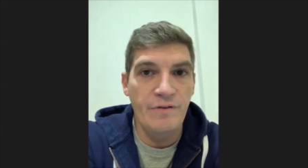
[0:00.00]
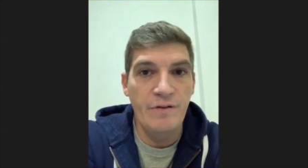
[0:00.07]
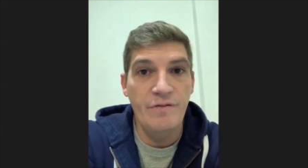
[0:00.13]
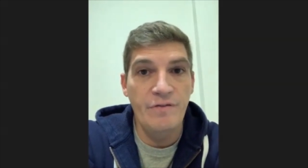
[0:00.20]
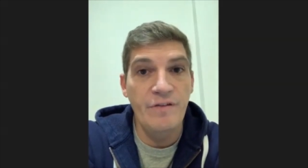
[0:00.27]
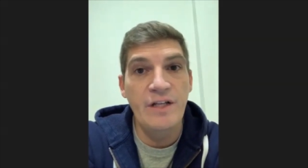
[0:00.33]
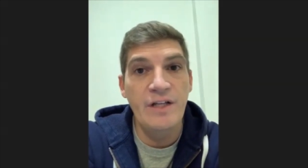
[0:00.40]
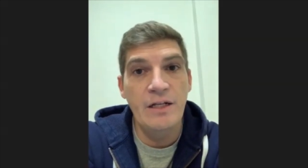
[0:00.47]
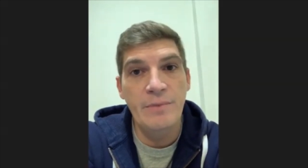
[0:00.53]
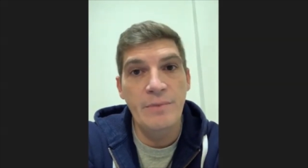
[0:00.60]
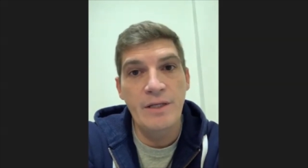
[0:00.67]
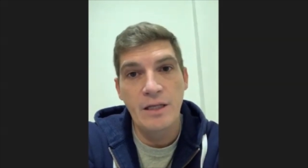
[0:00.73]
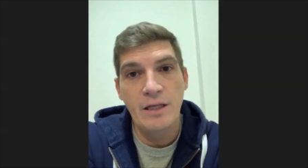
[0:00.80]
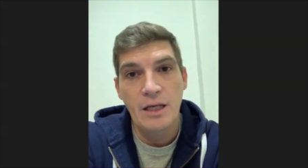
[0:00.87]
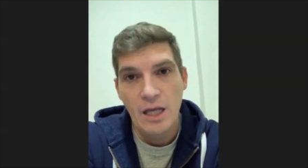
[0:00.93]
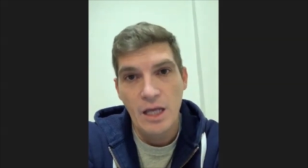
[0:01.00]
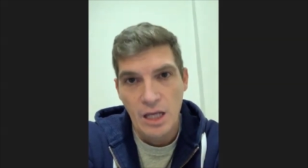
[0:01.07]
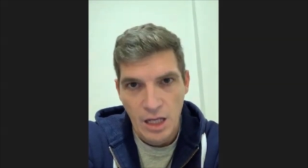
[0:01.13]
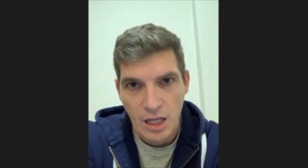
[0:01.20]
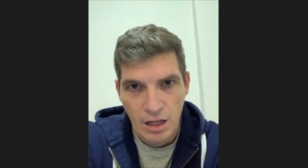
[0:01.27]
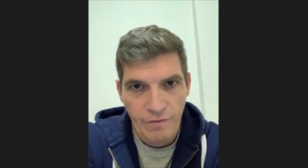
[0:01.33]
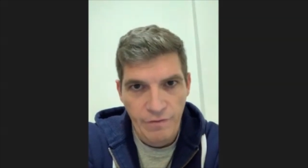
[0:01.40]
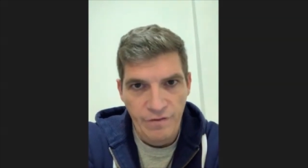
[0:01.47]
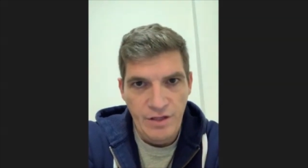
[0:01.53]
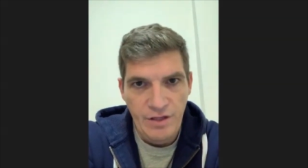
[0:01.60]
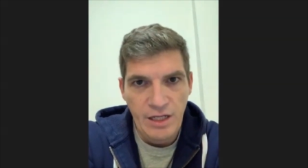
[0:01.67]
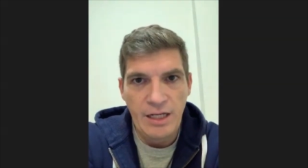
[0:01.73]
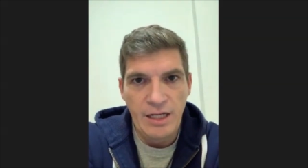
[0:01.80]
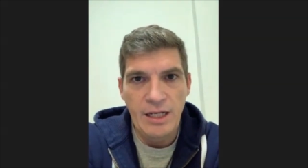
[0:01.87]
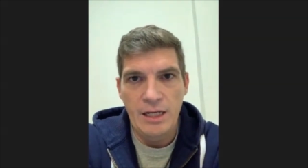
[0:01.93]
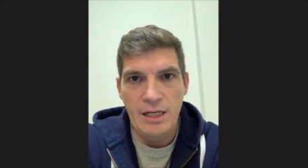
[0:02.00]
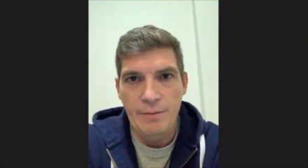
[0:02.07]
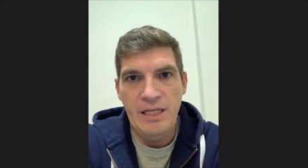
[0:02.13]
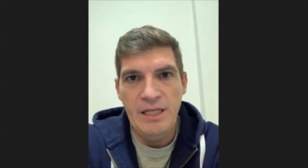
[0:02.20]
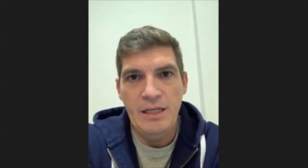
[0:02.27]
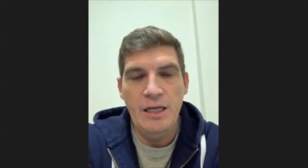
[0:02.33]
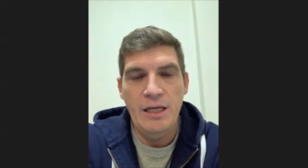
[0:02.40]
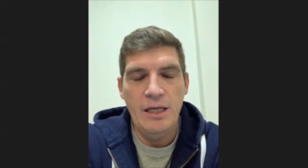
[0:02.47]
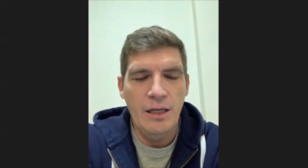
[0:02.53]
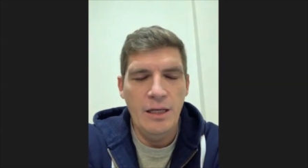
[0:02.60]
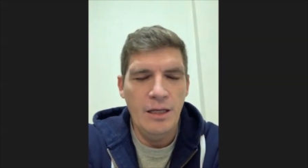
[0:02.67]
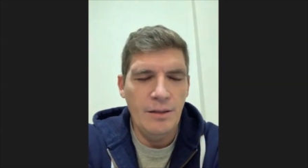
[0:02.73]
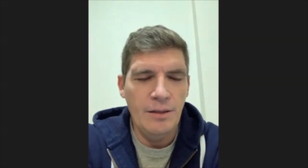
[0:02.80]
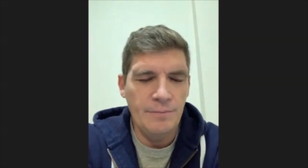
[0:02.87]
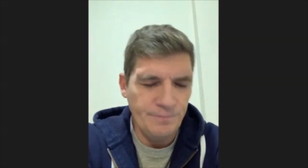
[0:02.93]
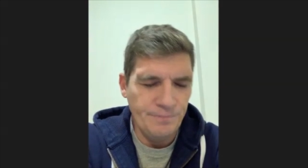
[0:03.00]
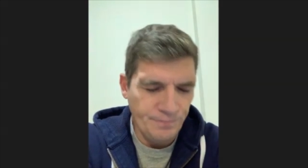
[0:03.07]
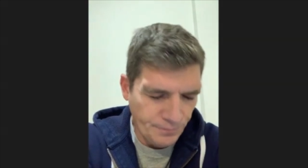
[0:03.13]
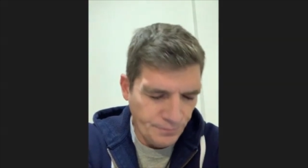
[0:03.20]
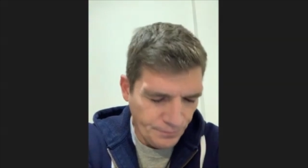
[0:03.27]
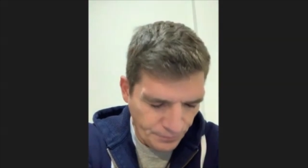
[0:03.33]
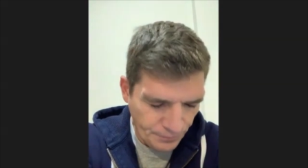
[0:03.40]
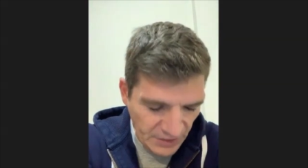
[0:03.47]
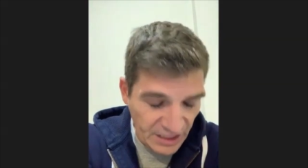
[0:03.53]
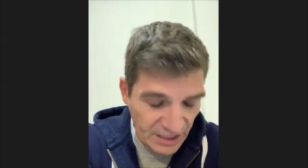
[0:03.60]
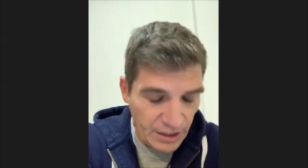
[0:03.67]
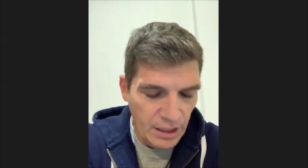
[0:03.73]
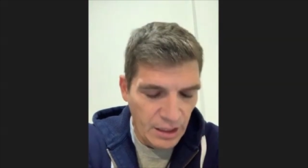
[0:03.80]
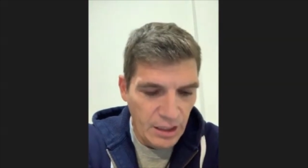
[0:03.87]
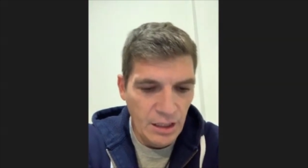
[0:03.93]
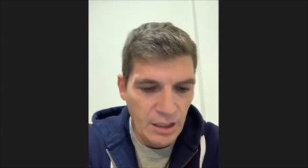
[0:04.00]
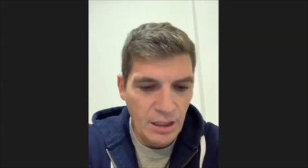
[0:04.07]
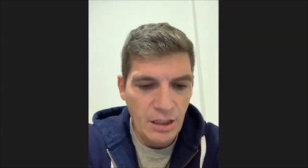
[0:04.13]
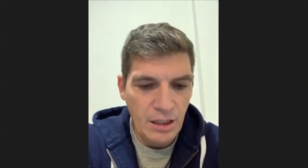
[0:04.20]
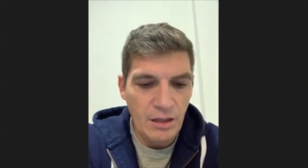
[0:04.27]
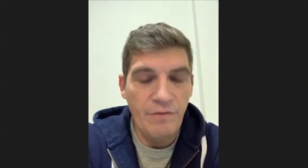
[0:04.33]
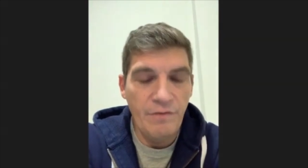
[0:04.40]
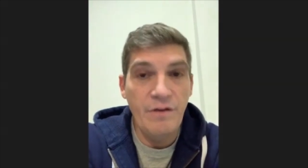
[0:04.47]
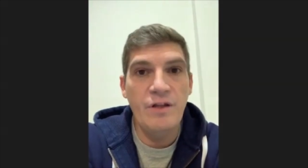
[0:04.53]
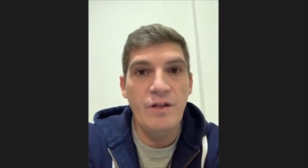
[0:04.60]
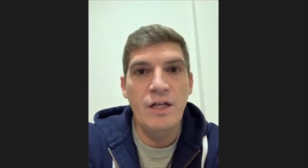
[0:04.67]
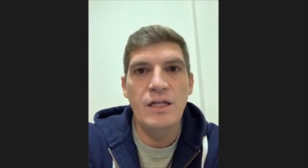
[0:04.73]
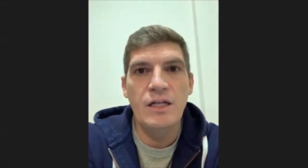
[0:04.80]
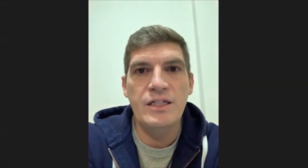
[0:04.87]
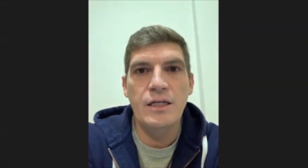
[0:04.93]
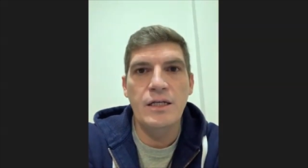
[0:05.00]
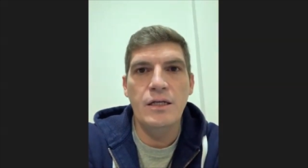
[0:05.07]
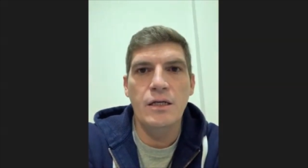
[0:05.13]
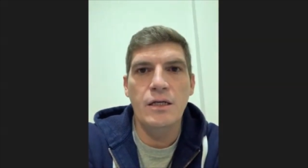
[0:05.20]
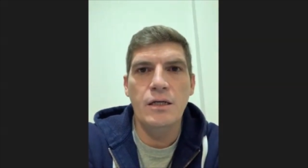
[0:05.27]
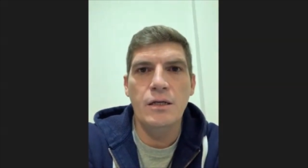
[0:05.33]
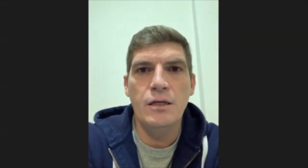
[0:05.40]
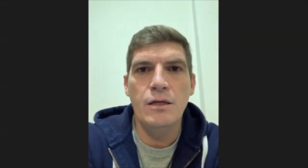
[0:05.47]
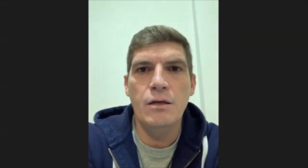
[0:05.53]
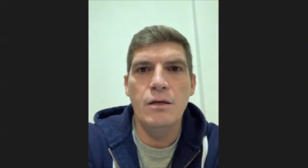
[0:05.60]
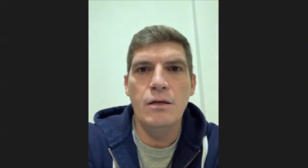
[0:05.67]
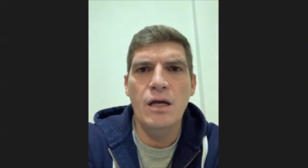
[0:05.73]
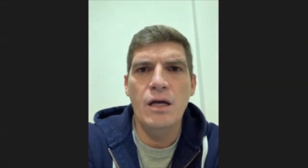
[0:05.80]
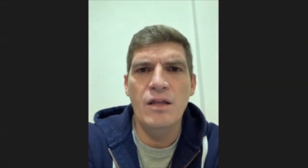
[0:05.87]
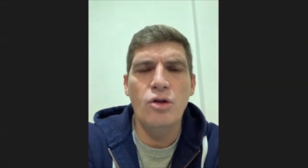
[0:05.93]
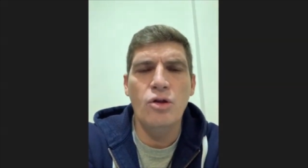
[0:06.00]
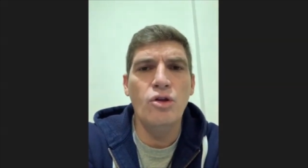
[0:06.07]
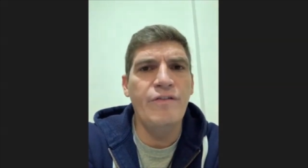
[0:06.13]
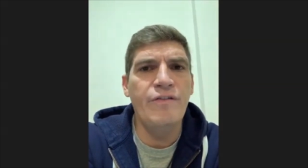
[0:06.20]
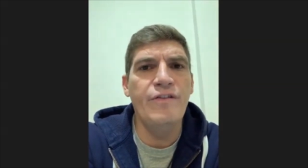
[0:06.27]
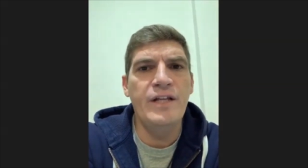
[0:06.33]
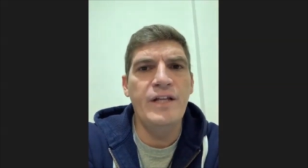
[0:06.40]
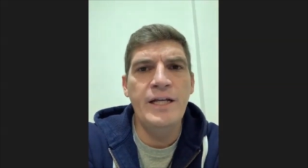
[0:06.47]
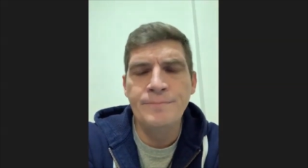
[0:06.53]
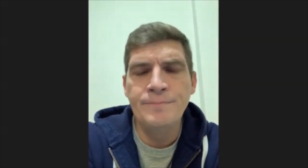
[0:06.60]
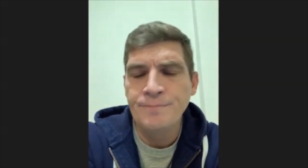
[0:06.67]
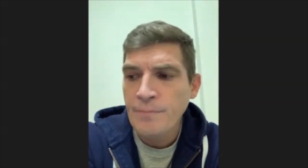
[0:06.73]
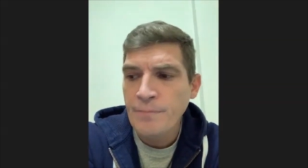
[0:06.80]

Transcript: 15 15, uh, um, uh 15 uh, uh, under 15.